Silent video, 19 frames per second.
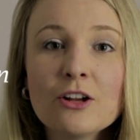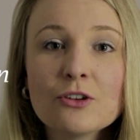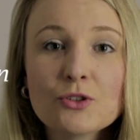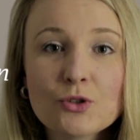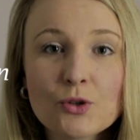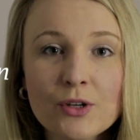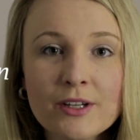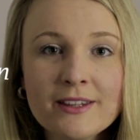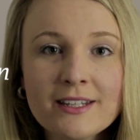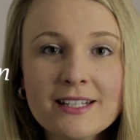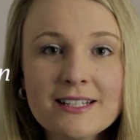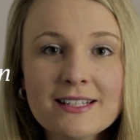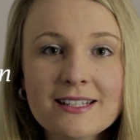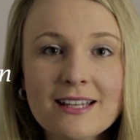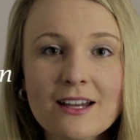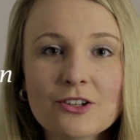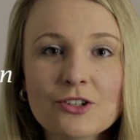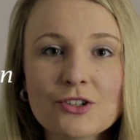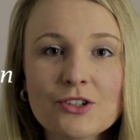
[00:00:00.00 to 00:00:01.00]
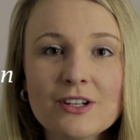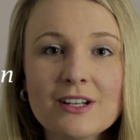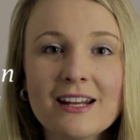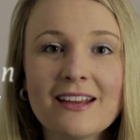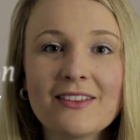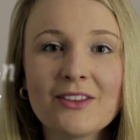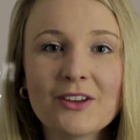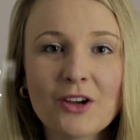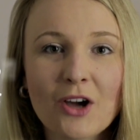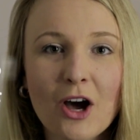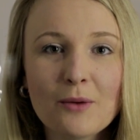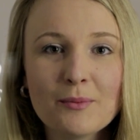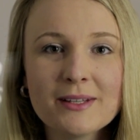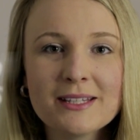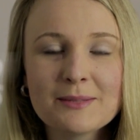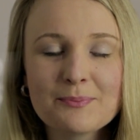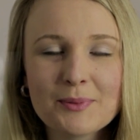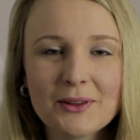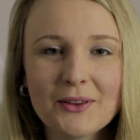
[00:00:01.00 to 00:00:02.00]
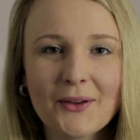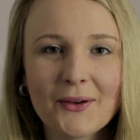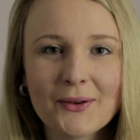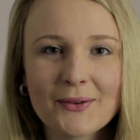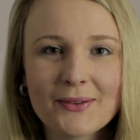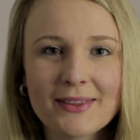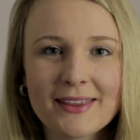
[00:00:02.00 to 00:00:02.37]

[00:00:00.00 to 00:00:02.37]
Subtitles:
Join the discussion in the comments below